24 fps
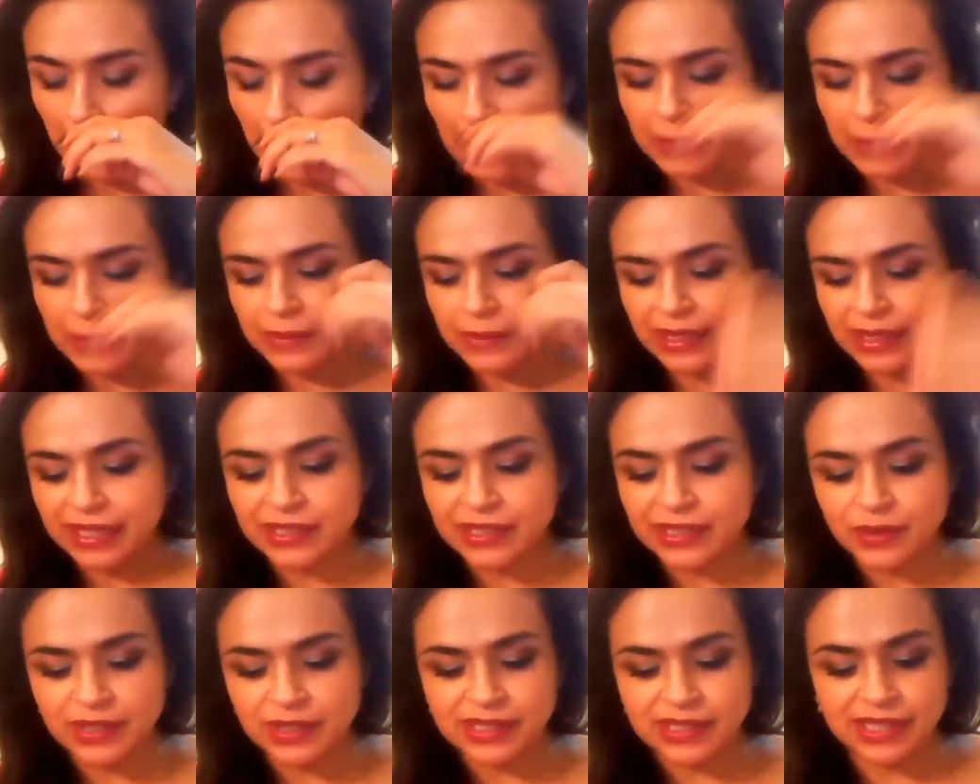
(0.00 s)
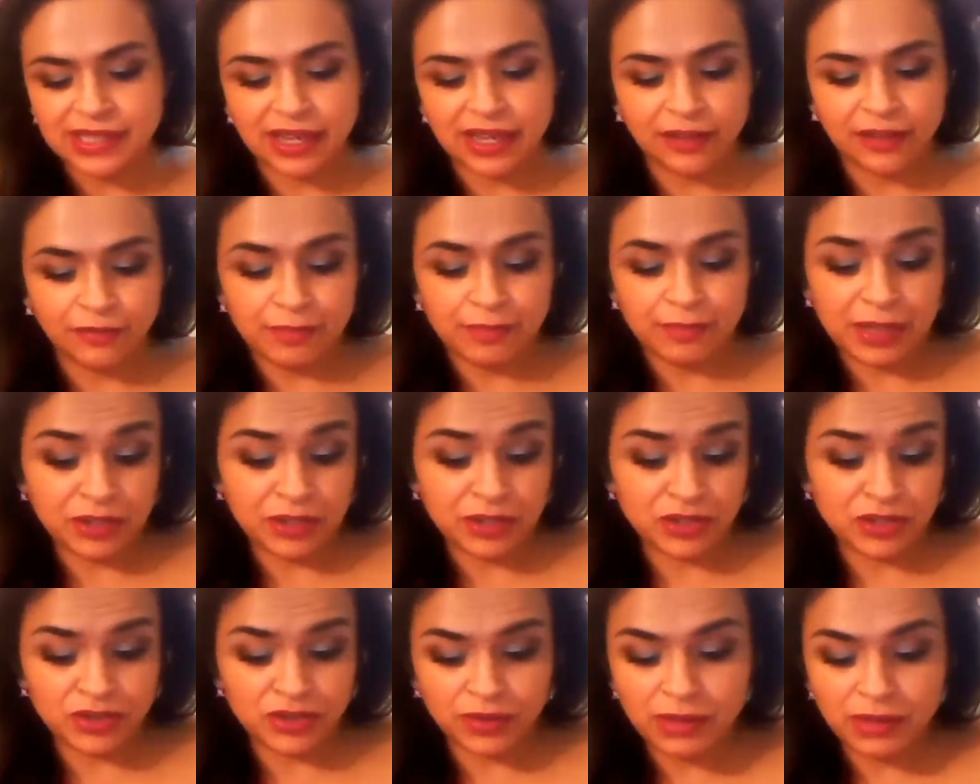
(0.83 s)
My next one's kind of
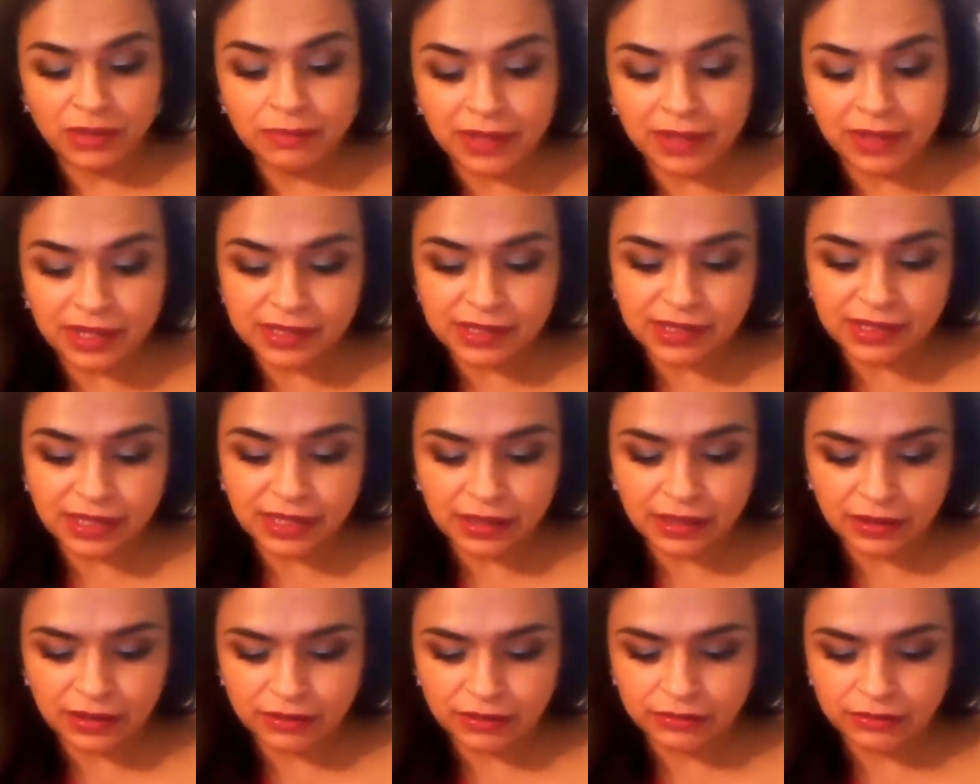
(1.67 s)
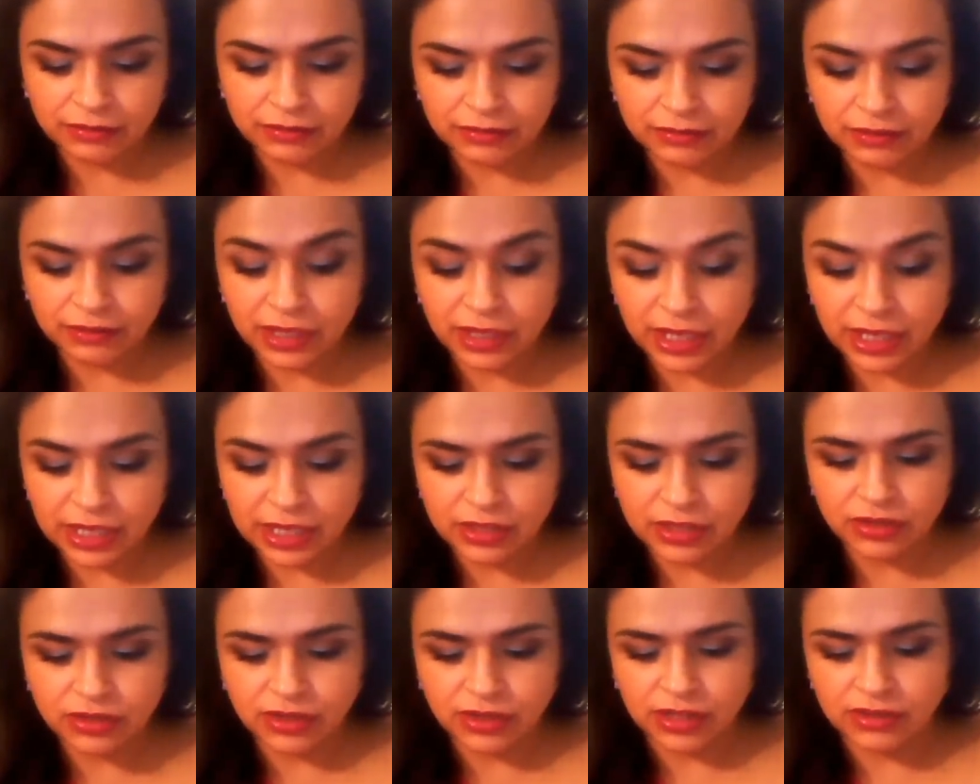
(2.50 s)
bittersweet because I really
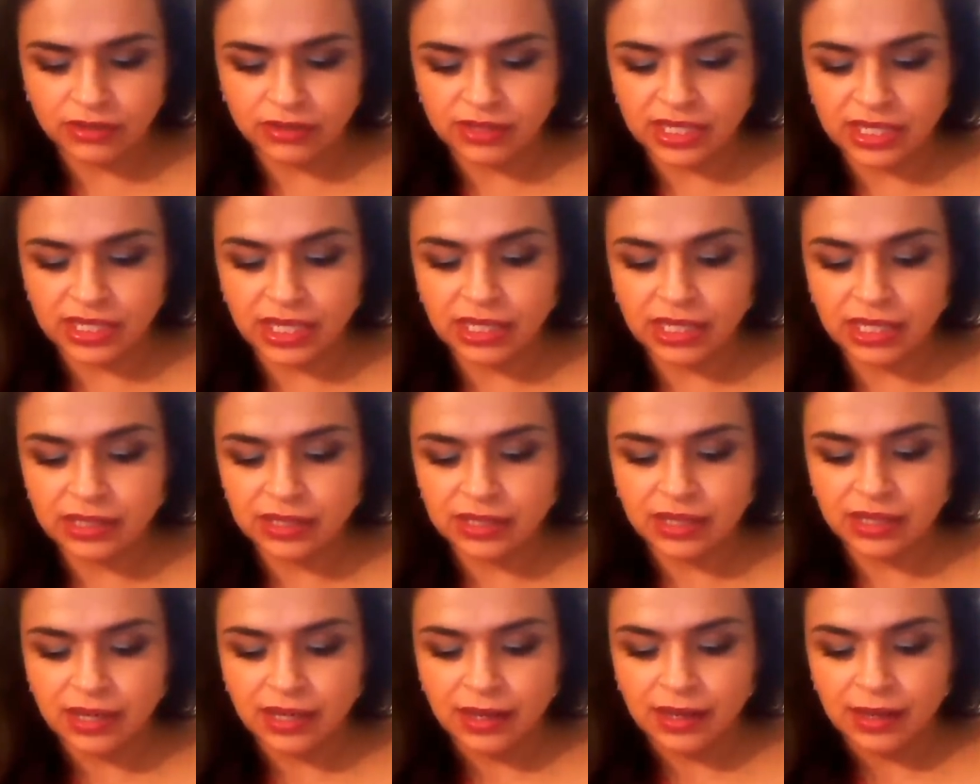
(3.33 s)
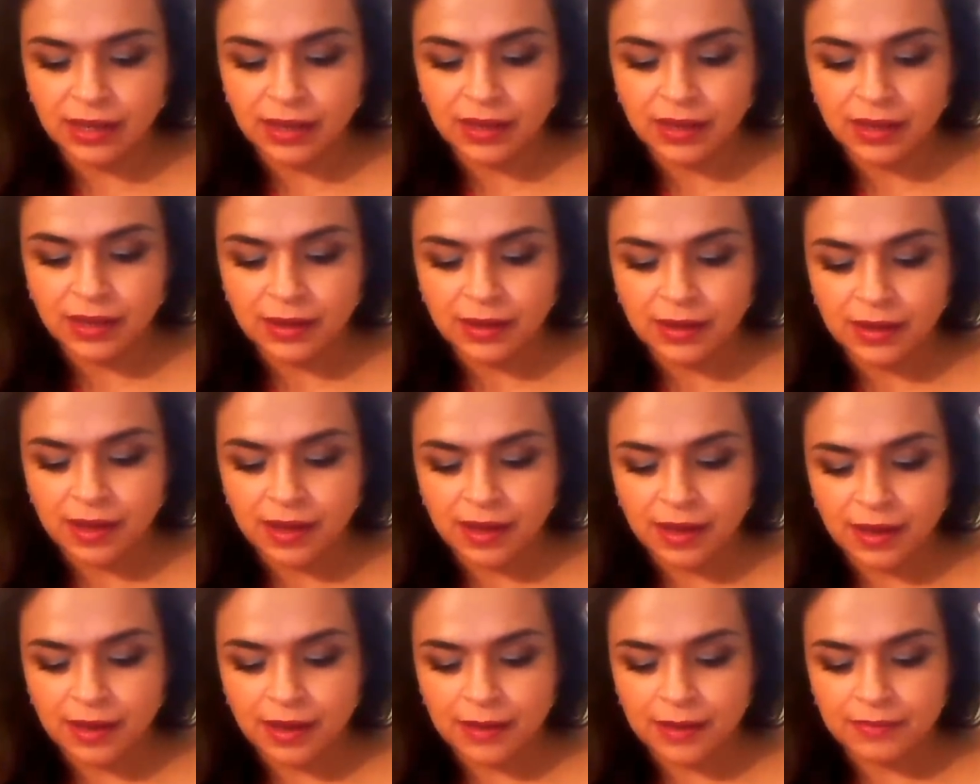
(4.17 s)
enjoy using it.
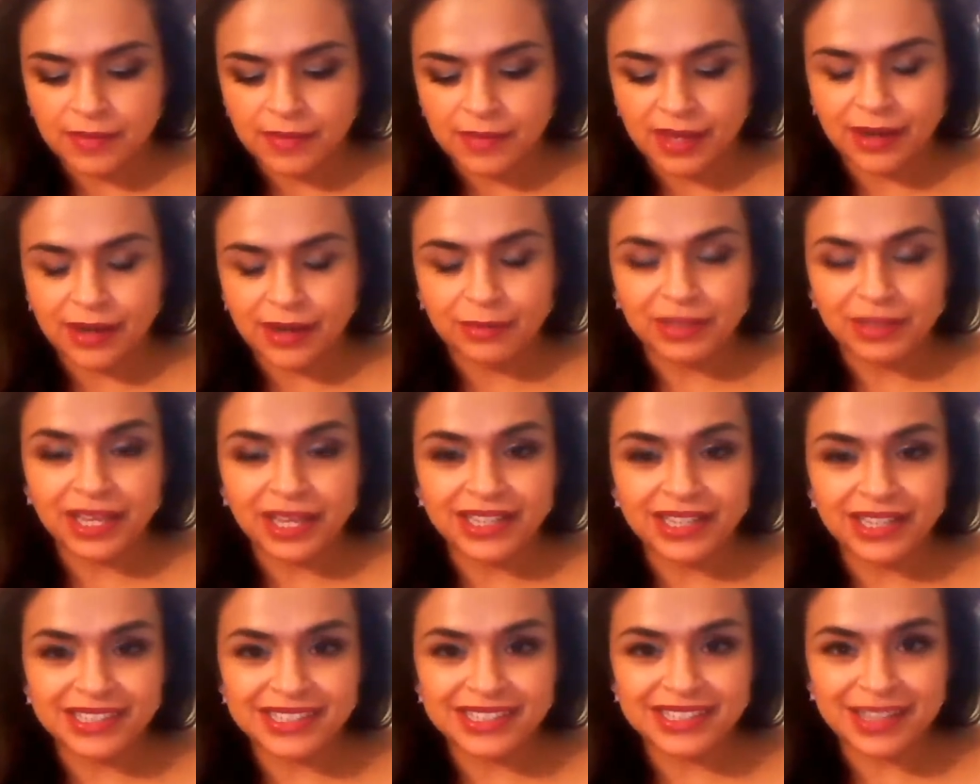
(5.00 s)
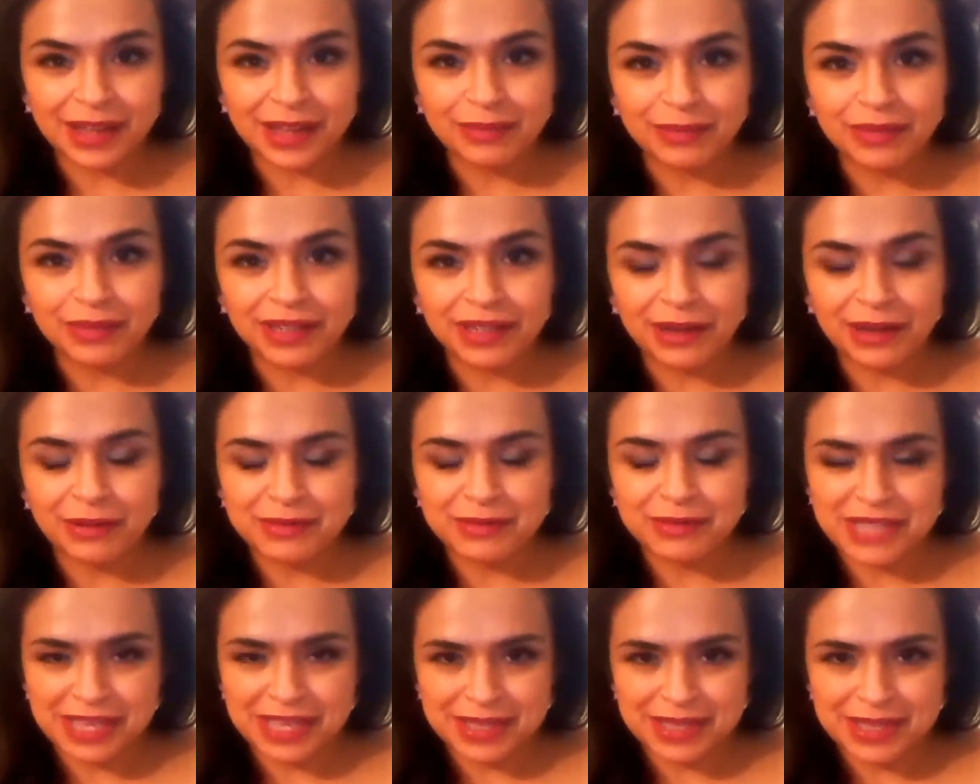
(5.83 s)
Um, and I'm glad it's done, but now I'm
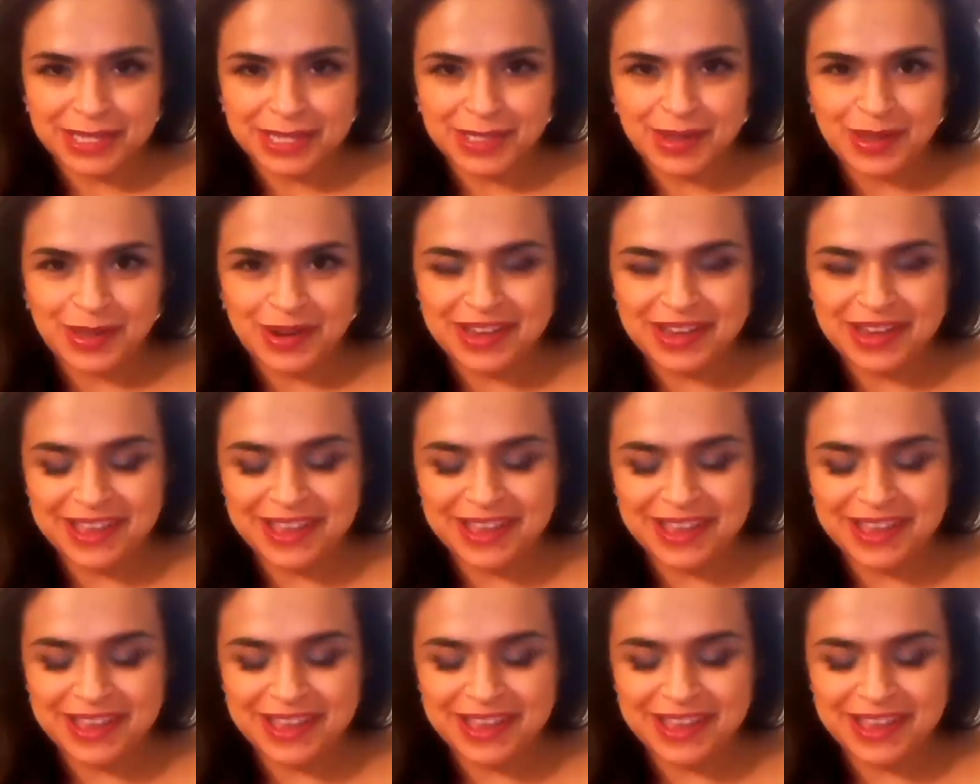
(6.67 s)
sad that it's gone.